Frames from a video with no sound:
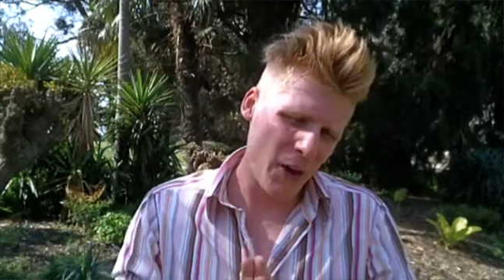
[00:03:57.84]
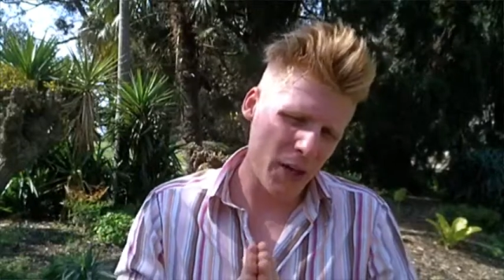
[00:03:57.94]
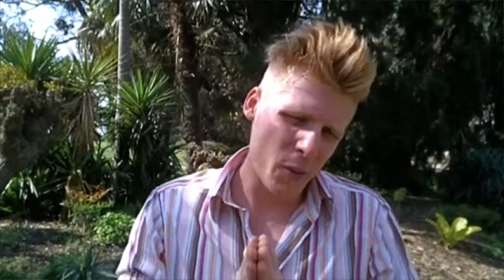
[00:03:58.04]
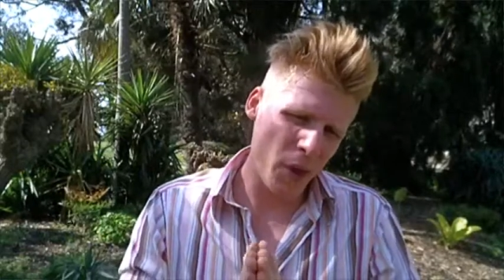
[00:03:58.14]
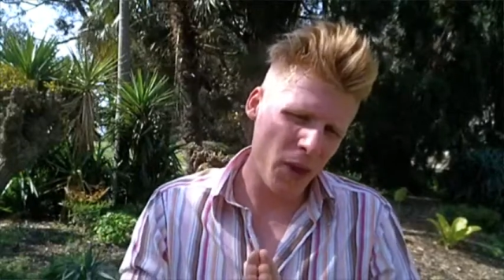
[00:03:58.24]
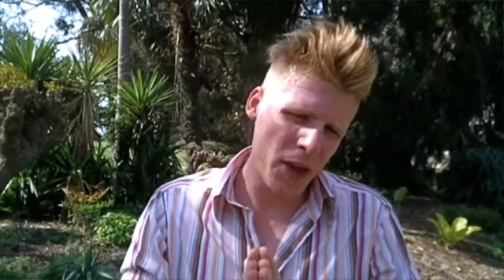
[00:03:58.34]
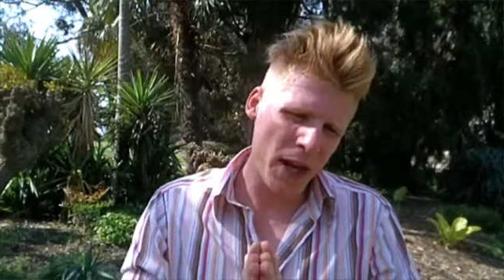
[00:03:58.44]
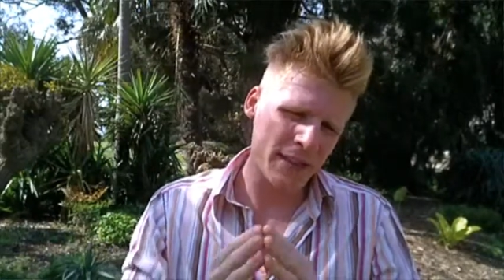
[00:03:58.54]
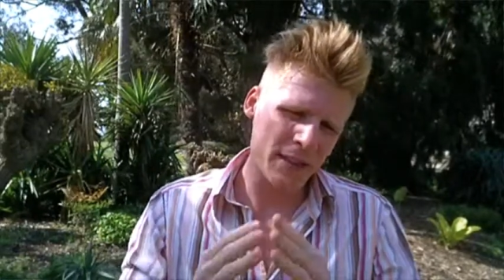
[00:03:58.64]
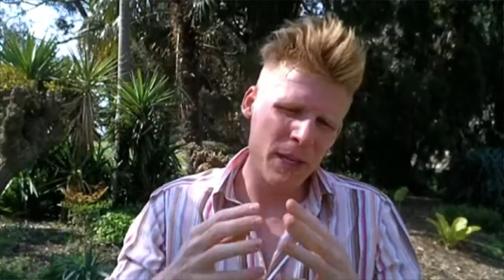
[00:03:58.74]
now here with
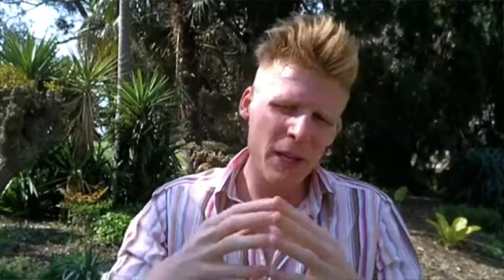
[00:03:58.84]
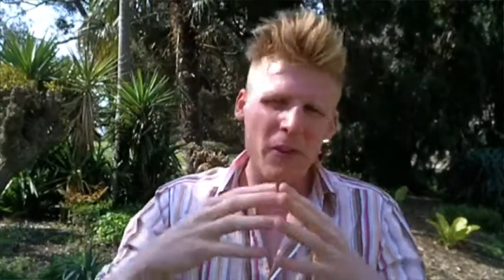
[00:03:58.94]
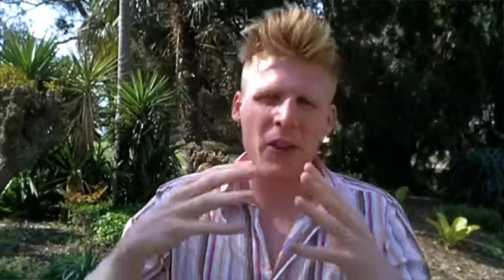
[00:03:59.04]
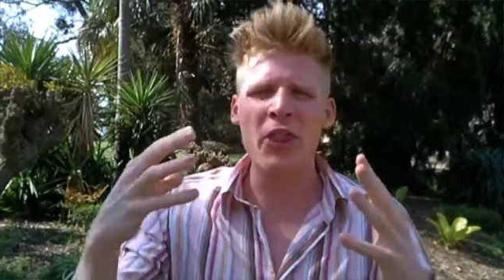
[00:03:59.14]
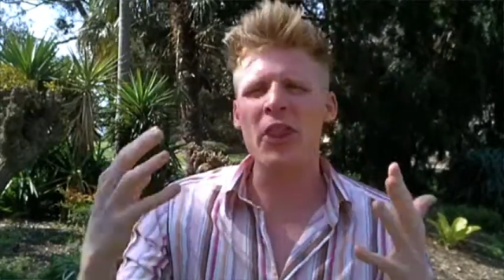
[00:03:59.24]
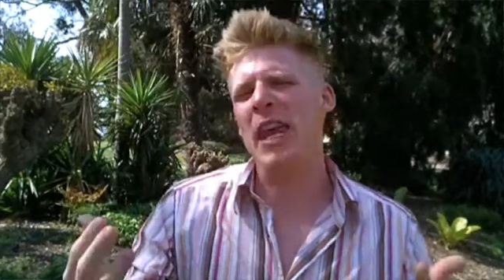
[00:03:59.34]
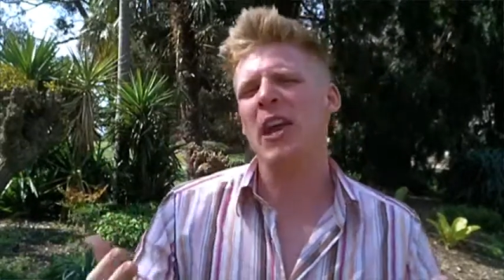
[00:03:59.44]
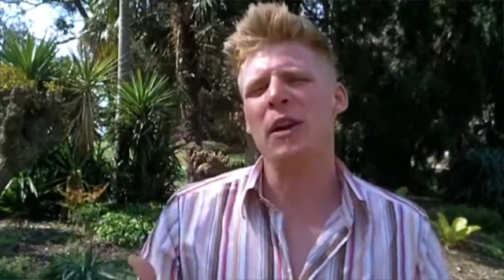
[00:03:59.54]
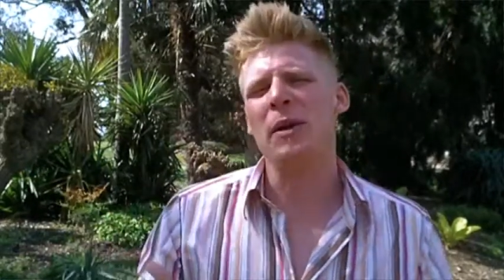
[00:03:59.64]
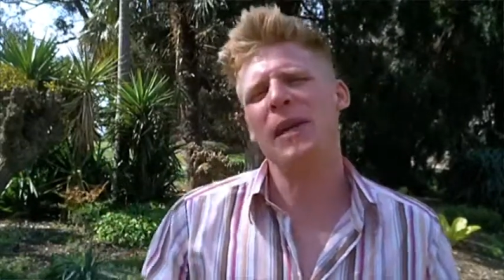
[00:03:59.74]
you is a bit of a
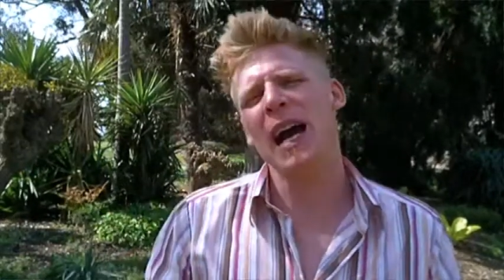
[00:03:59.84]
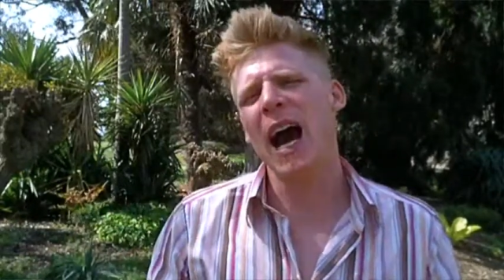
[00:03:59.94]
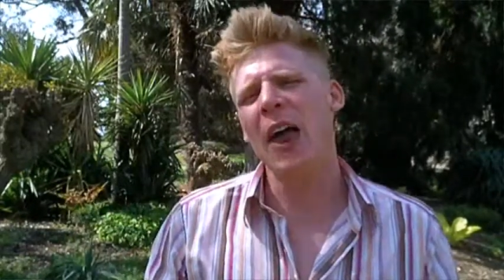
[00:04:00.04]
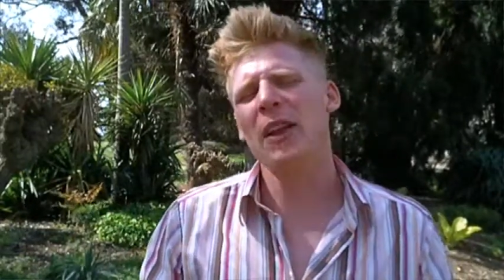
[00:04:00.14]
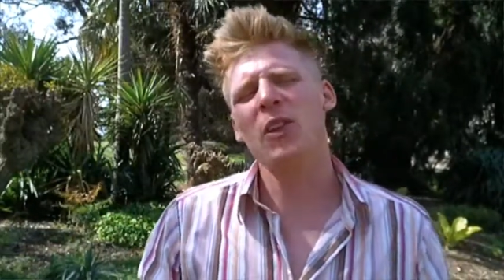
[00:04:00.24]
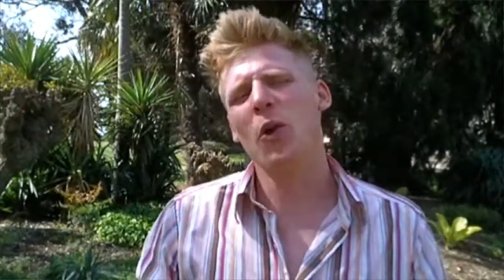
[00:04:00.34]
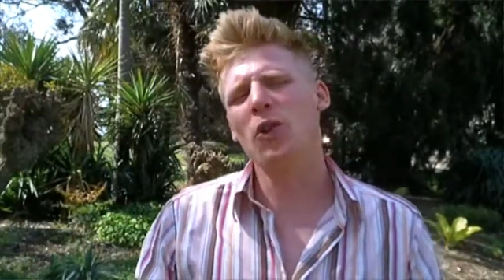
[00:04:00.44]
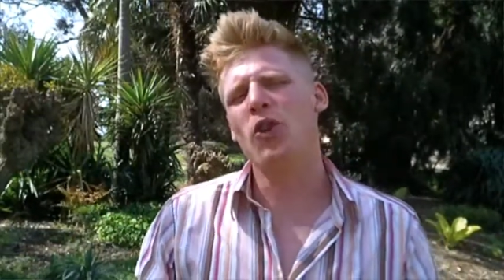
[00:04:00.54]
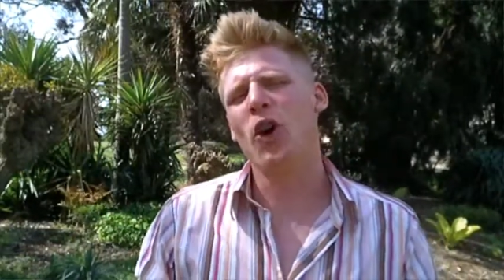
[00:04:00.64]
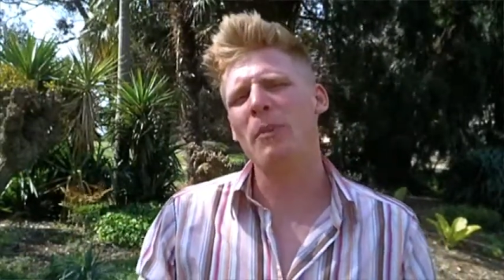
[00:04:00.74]
theory behind that
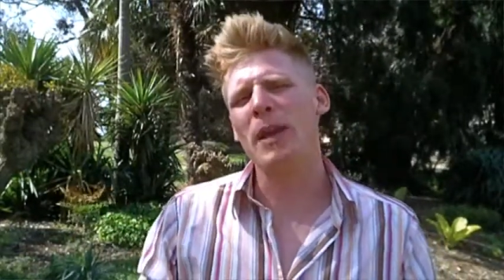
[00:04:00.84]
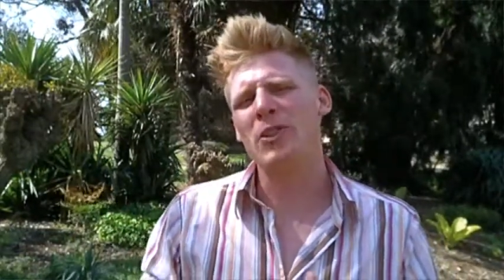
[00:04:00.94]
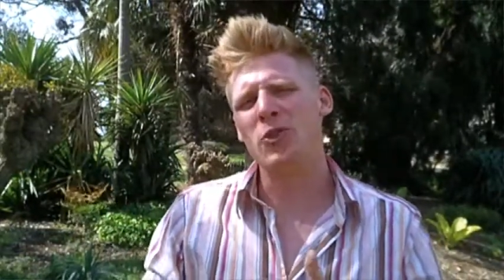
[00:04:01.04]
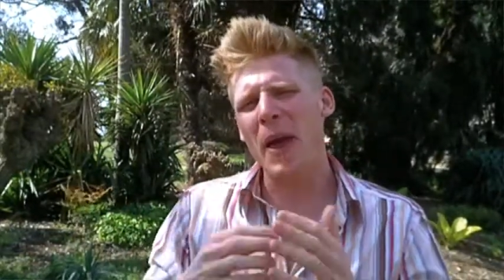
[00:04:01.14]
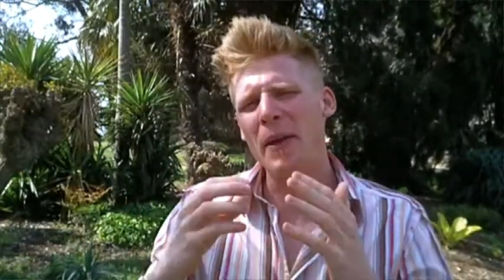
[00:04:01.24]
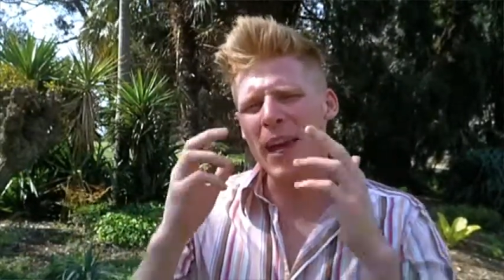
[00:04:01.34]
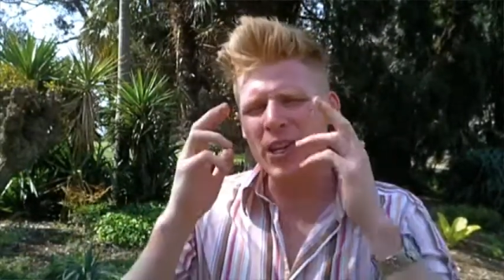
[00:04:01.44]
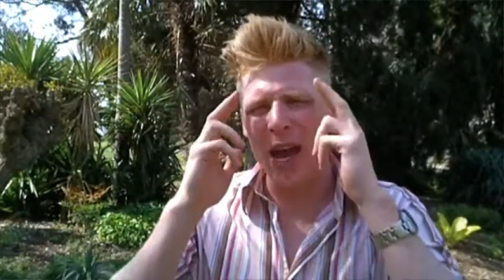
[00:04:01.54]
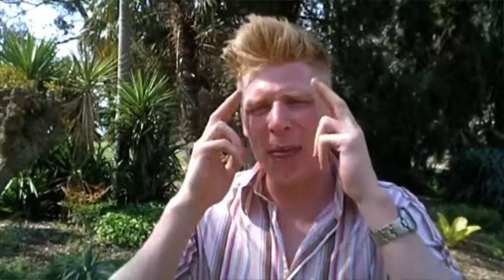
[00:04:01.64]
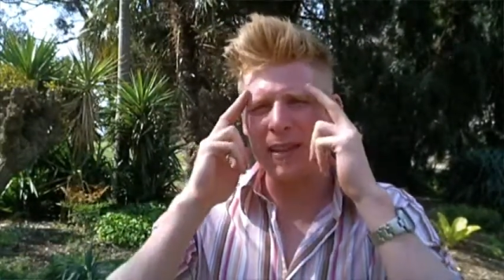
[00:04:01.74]
whole topic, to
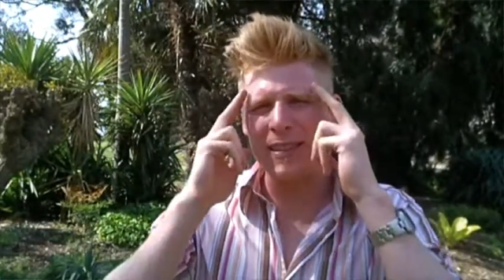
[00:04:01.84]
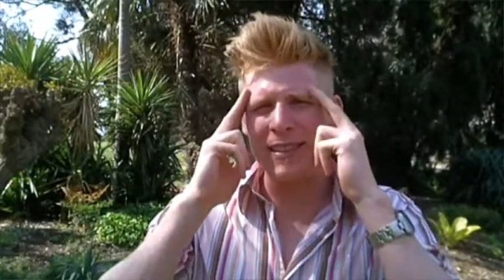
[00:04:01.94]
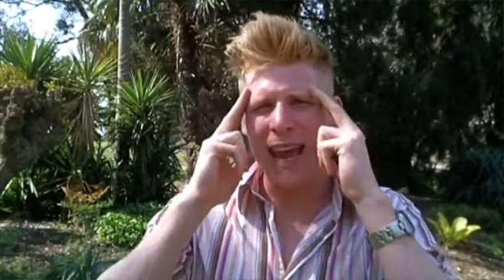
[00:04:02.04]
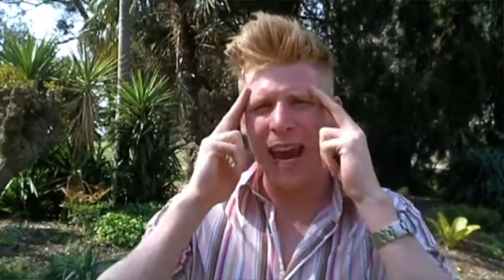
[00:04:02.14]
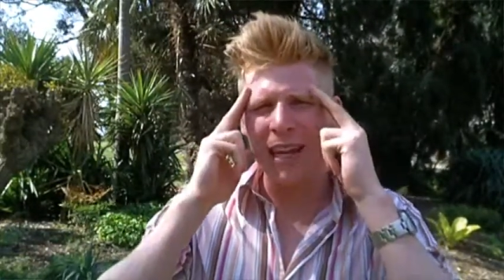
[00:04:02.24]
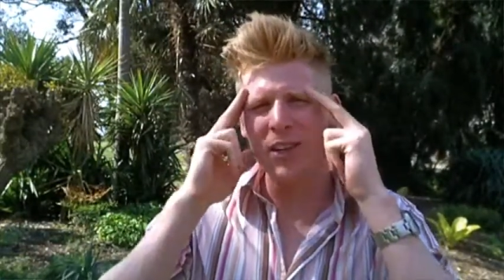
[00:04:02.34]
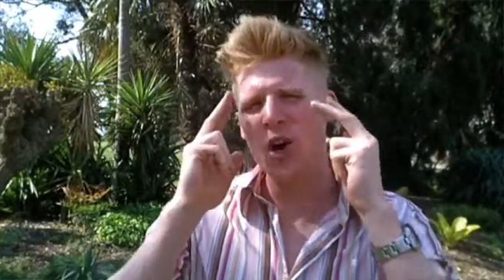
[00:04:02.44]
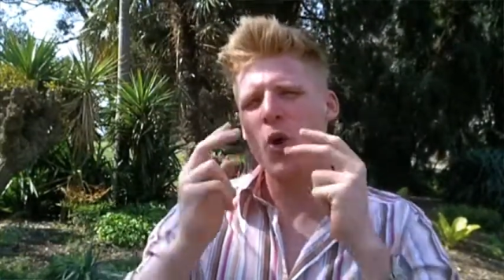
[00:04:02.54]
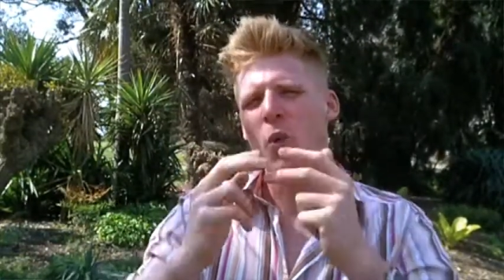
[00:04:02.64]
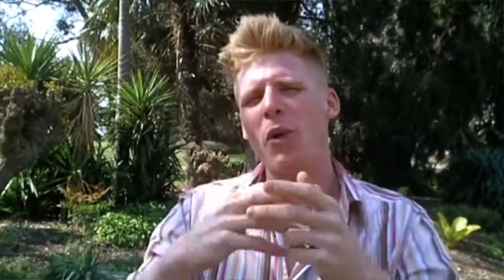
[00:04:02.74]
actually understand
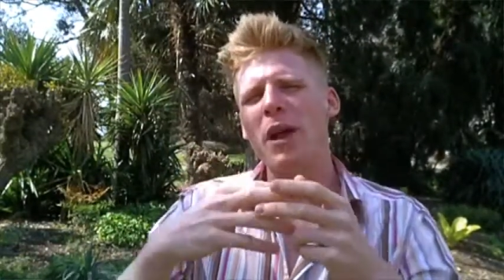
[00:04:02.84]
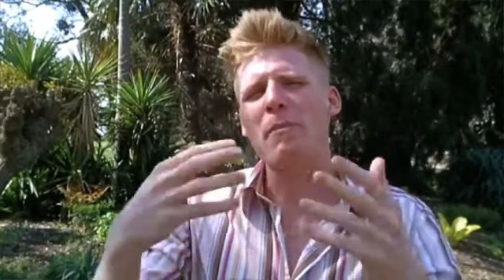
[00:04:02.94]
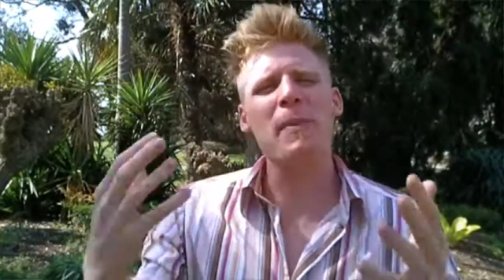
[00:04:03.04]
what I